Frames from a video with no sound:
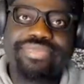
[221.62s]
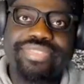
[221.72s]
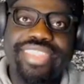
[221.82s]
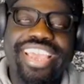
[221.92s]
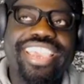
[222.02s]

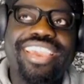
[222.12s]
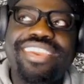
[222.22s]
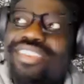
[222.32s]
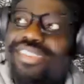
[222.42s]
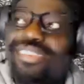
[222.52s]
Like, I
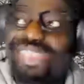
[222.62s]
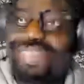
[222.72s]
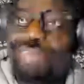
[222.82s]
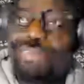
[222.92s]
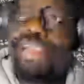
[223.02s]
can't
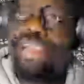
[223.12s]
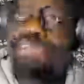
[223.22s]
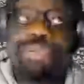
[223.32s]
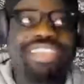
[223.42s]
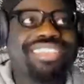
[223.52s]
correlate my
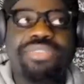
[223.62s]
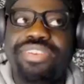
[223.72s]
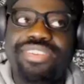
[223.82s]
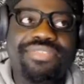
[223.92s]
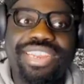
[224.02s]
brain. My brain's not
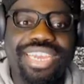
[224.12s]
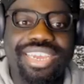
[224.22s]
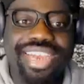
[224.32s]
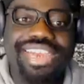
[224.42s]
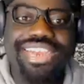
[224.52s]
working right
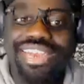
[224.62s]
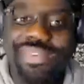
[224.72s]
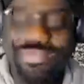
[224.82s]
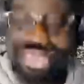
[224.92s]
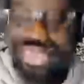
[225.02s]
now. I need
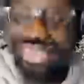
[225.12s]
help.